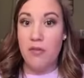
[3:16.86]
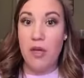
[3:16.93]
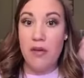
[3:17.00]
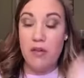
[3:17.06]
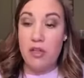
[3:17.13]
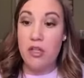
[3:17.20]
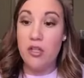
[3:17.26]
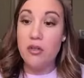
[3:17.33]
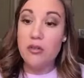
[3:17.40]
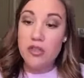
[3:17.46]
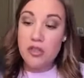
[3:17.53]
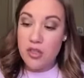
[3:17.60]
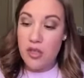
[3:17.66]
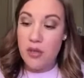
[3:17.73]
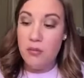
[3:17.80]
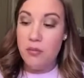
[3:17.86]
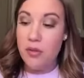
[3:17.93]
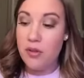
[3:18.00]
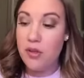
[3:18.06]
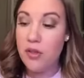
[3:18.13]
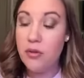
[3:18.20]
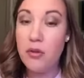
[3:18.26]
If you have a huge
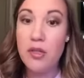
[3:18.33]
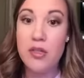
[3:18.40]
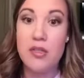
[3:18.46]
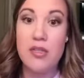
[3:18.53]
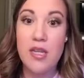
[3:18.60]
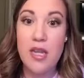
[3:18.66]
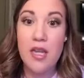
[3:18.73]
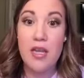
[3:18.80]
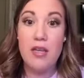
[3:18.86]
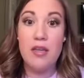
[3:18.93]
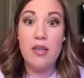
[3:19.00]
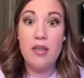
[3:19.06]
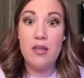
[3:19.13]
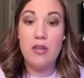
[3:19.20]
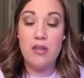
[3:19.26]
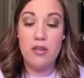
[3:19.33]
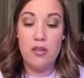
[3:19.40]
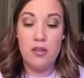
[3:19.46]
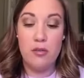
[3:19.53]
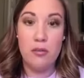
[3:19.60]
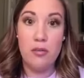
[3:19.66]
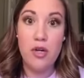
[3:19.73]
clump, you can take
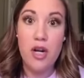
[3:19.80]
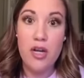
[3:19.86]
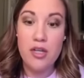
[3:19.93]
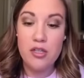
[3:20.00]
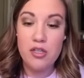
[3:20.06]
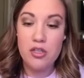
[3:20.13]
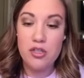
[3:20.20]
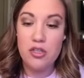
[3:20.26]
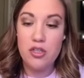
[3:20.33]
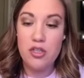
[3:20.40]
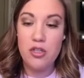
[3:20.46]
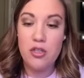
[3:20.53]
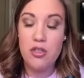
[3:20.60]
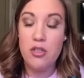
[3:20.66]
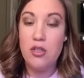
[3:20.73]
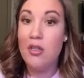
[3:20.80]
the brush